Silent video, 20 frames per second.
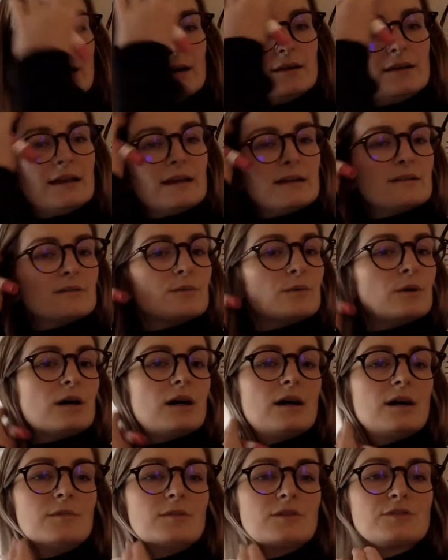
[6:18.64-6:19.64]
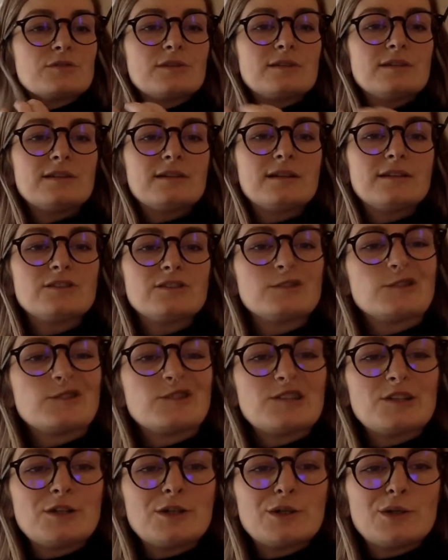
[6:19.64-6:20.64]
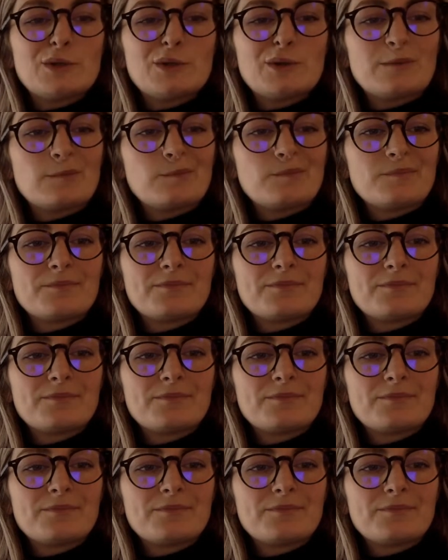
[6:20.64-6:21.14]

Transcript: Next one. Which one did I just do?